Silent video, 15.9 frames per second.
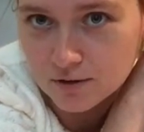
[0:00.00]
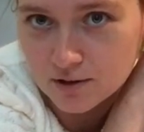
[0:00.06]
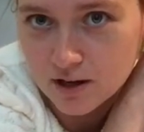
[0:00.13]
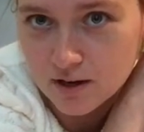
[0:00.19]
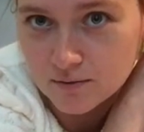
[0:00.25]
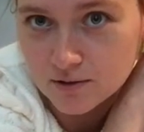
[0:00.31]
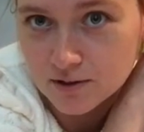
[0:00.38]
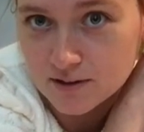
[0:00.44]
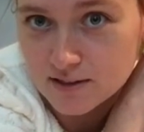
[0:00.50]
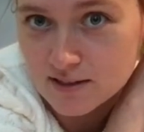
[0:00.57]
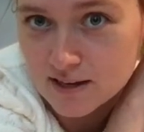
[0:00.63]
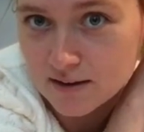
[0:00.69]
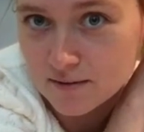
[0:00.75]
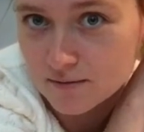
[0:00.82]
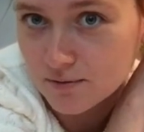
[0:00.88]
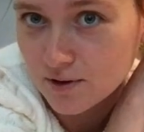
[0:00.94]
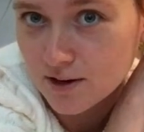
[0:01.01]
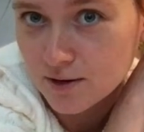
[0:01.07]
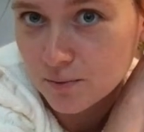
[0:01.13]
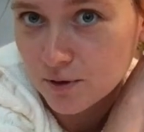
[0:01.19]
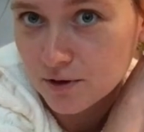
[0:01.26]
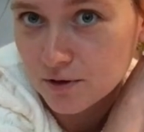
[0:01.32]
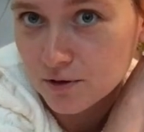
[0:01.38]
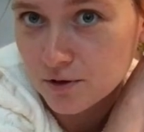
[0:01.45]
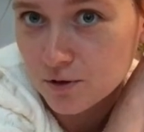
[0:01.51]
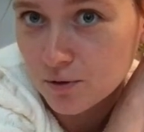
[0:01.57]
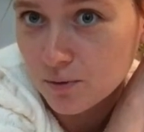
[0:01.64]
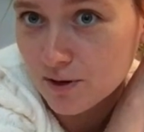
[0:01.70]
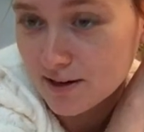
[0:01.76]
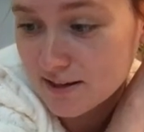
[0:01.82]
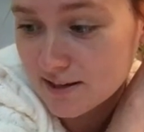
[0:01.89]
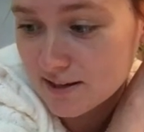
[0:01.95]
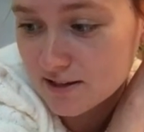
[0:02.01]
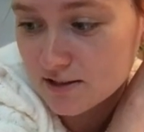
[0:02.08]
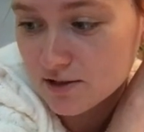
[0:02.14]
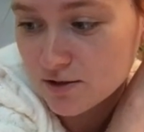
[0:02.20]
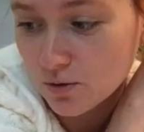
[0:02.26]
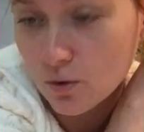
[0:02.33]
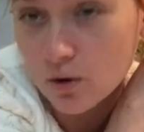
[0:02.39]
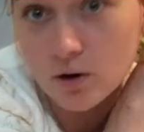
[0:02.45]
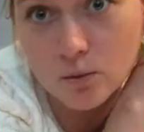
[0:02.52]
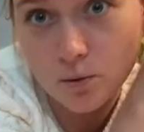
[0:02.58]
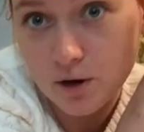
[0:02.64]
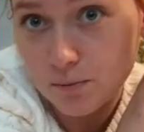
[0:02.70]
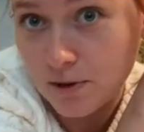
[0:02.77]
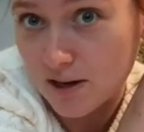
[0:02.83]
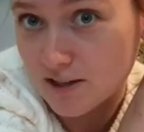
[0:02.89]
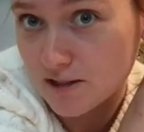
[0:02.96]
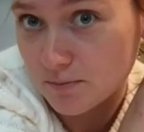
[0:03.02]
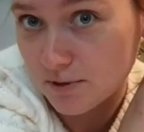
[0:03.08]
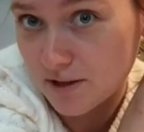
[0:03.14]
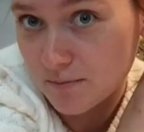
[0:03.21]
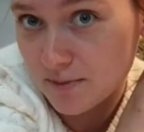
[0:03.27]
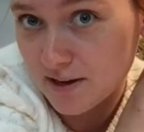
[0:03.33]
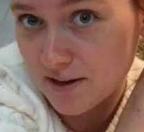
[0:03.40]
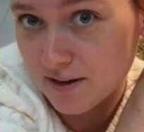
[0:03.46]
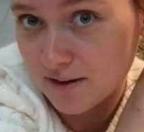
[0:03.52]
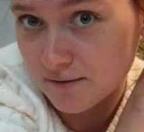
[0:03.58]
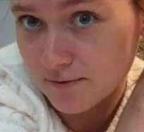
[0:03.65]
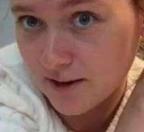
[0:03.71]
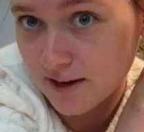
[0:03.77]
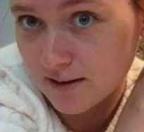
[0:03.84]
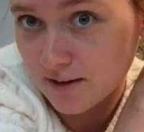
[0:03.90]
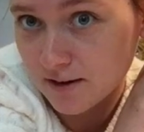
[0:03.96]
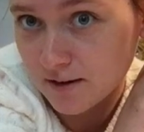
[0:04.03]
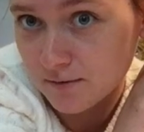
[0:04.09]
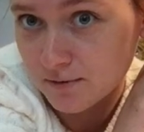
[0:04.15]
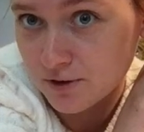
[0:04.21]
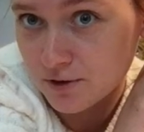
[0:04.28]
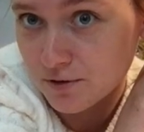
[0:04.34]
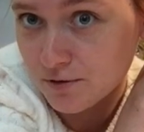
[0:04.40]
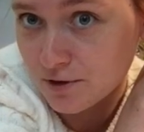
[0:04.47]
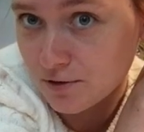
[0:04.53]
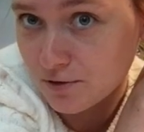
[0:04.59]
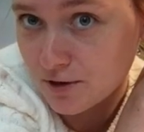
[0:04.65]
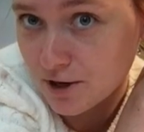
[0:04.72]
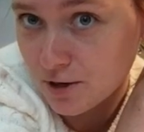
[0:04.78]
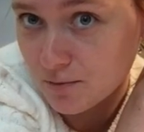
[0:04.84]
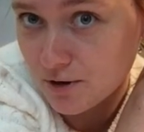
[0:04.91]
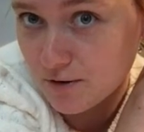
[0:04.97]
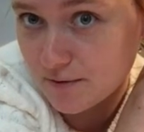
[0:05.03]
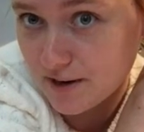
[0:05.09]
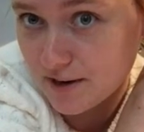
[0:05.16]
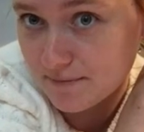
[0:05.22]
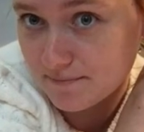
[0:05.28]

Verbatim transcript: Lovers, and for anyone who is or will possibly be a fan of the new Yu-Gi-Oh! Movie.